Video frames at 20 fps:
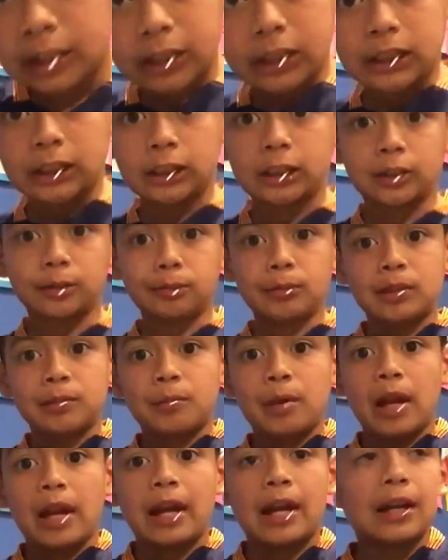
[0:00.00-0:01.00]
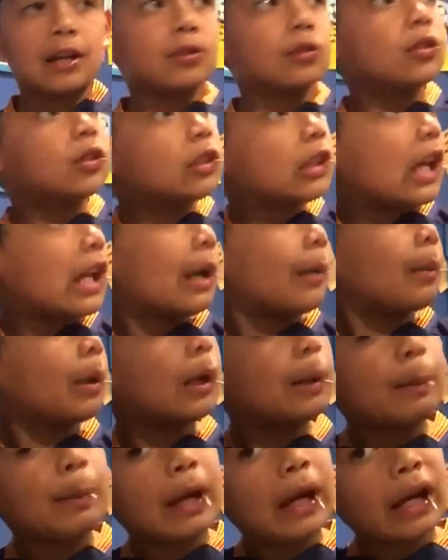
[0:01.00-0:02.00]
I am in my house and I made
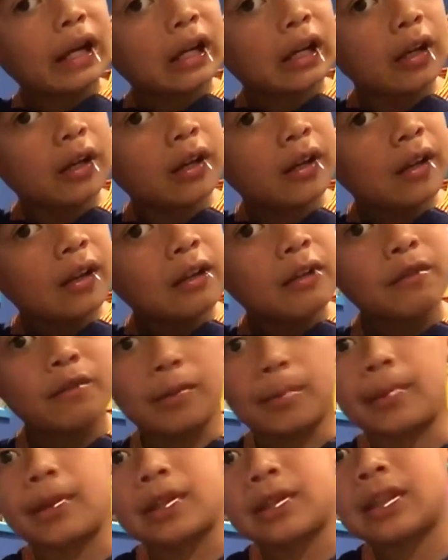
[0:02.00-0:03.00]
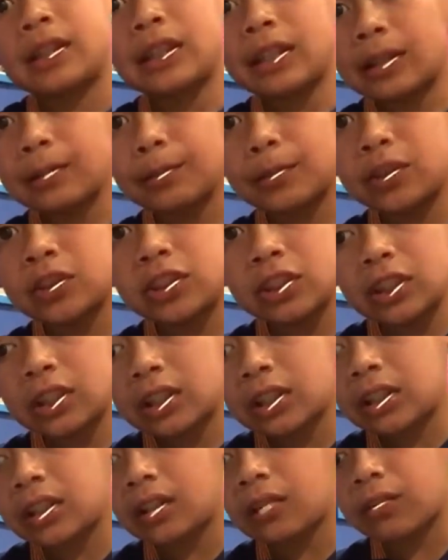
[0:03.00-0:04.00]
it back from the
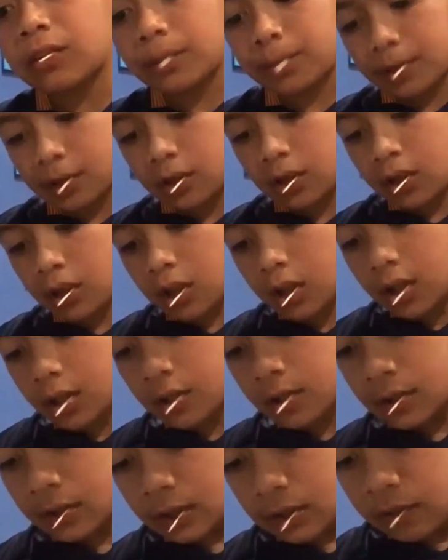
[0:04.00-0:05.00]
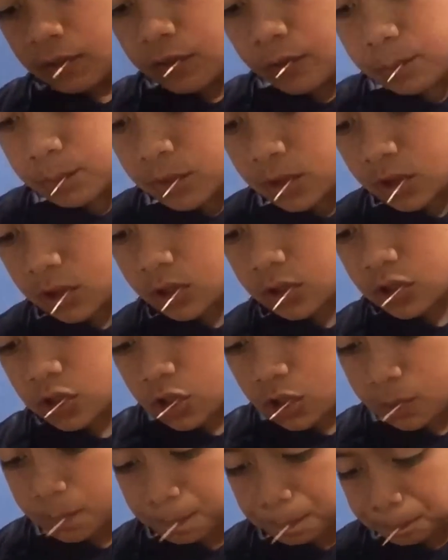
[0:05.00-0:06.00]
thingamajiggy, from the car, from
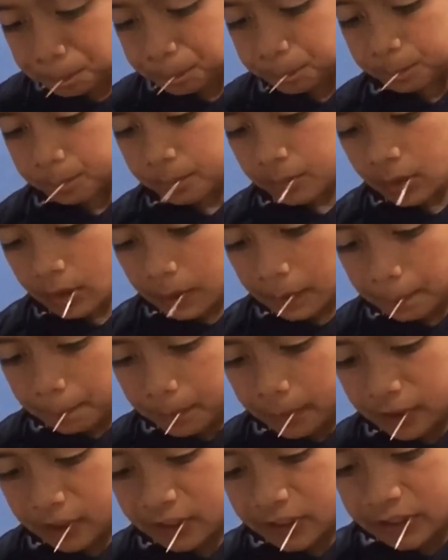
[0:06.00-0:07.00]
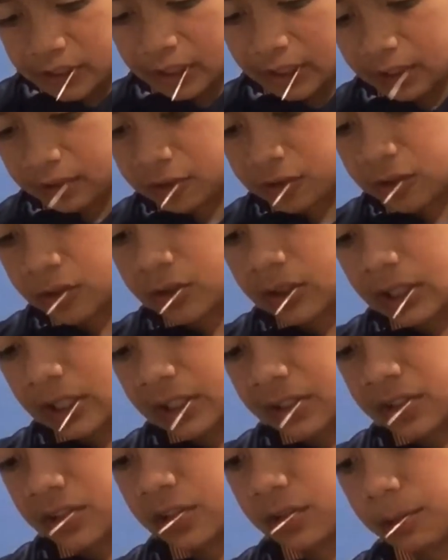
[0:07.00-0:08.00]
church. But yeah, I'll see you
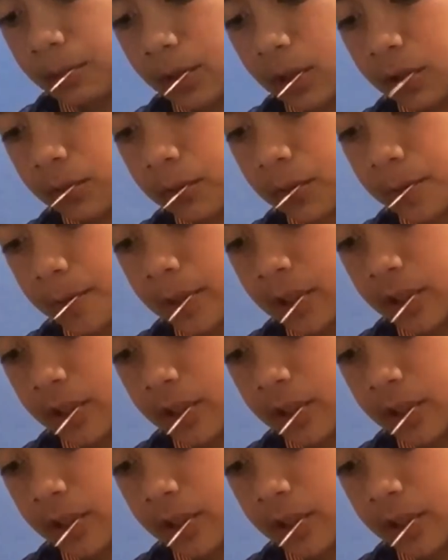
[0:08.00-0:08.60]
guys tomorrow with my